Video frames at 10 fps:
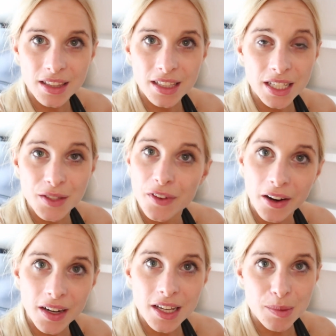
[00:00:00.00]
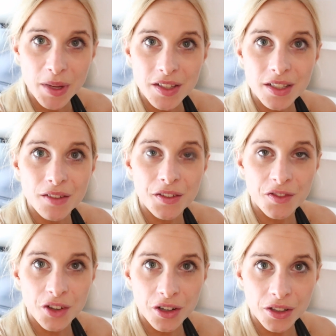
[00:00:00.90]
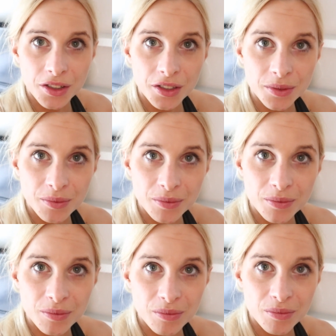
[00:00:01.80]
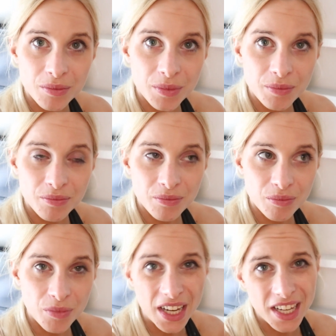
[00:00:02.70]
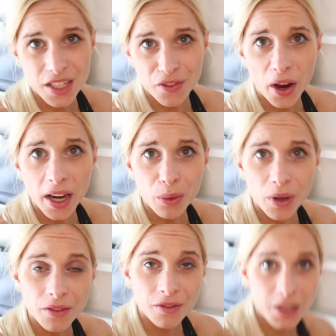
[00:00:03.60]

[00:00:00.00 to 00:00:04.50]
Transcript: It's very expensive if you're I guess if you're anyone.